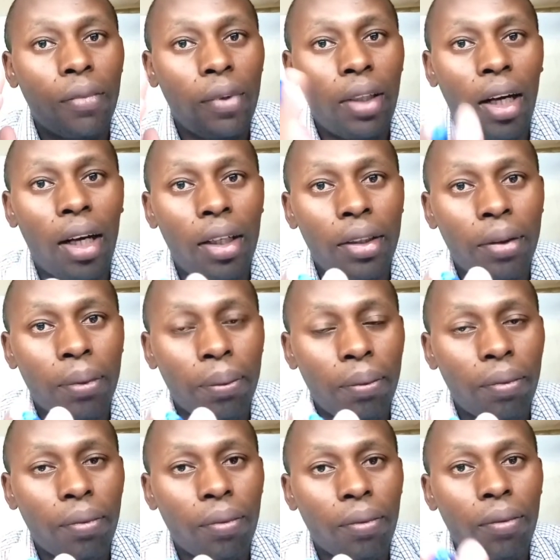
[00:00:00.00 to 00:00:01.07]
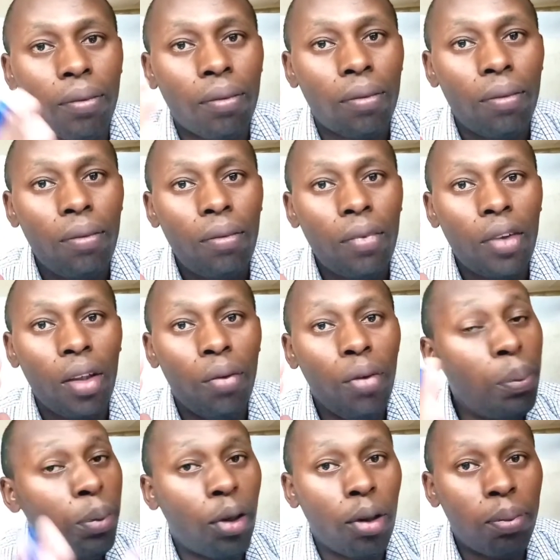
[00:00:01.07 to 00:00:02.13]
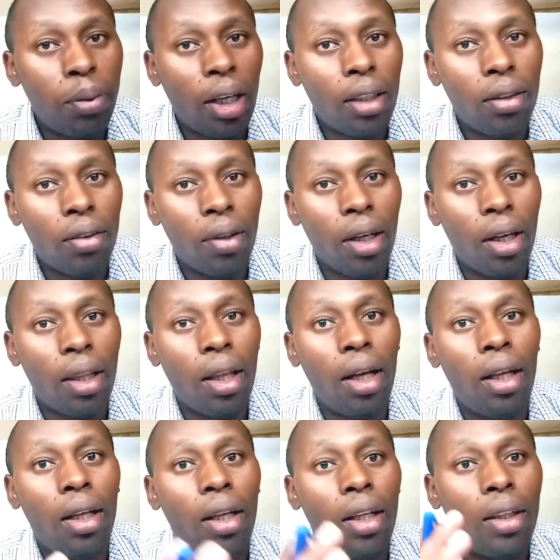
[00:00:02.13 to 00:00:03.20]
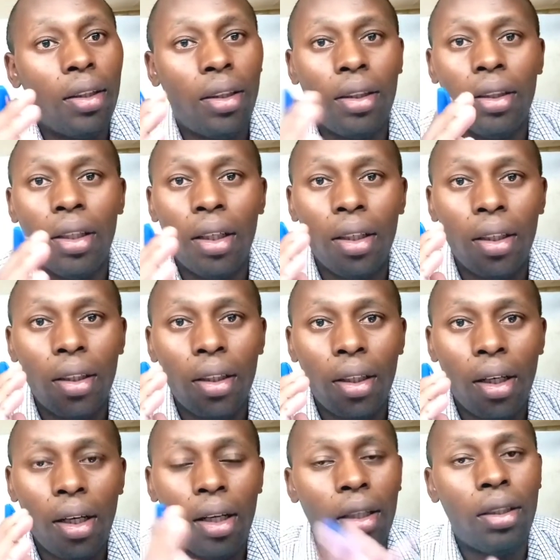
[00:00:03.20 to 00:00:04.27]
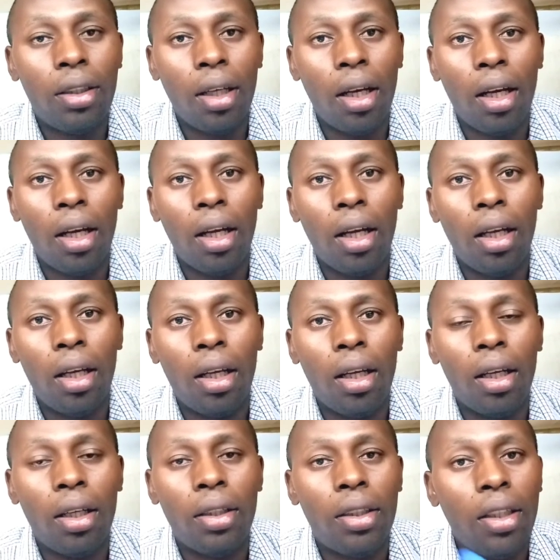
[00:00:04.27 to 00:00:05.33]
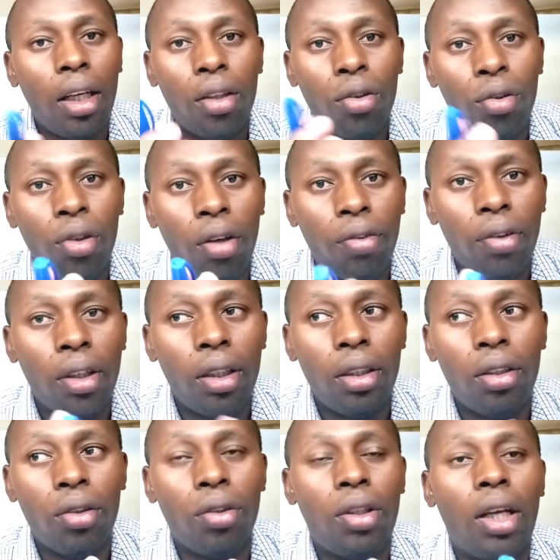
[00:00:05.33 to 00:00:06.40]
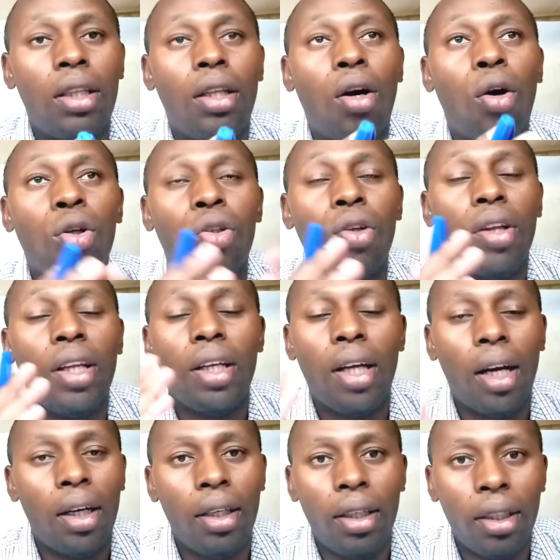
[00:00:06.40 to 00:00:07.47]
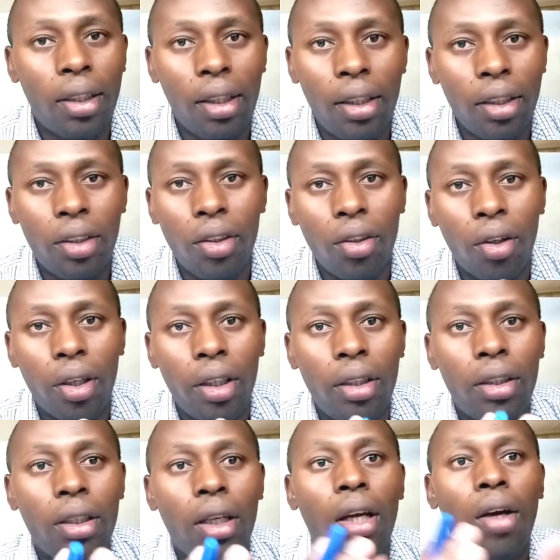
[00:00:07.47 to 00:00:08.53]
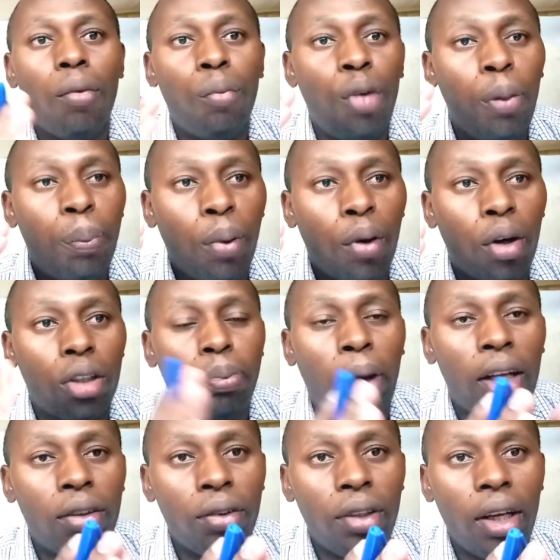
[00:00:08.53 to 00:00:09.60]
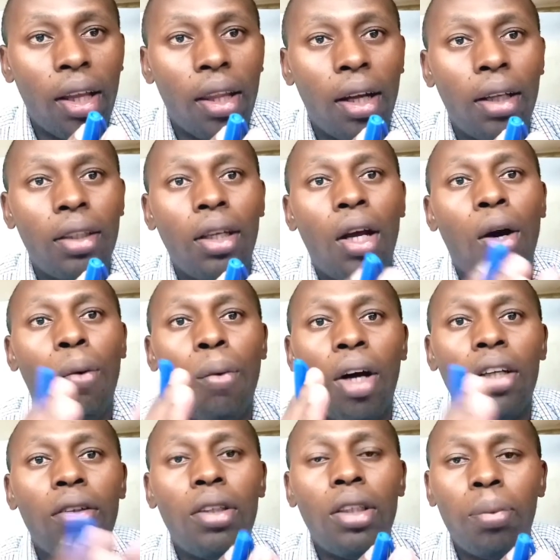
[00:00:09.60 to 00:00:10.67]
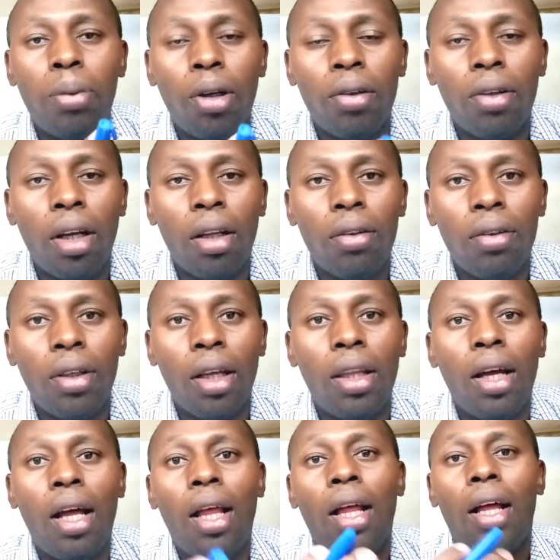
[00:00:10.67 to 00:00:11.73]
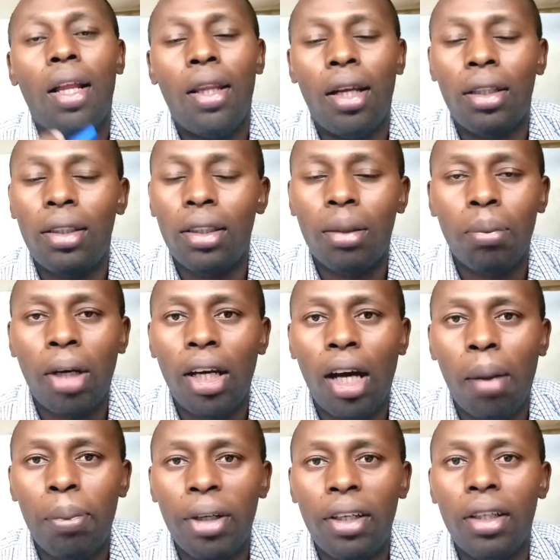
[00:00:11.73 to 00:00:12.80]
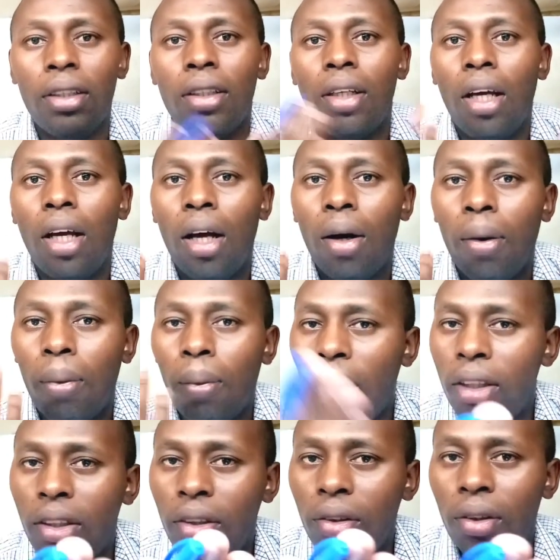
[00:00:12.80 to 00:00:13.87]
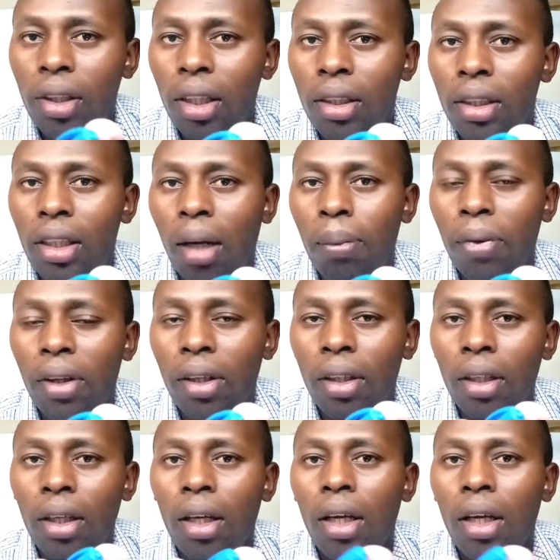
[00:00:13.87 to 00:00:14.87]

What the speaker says: Guys, we prosper together. Let share to your friends, so that also they can get this knowledge. We prosper together. Once we prosper together, that is my happiness. Once you get something,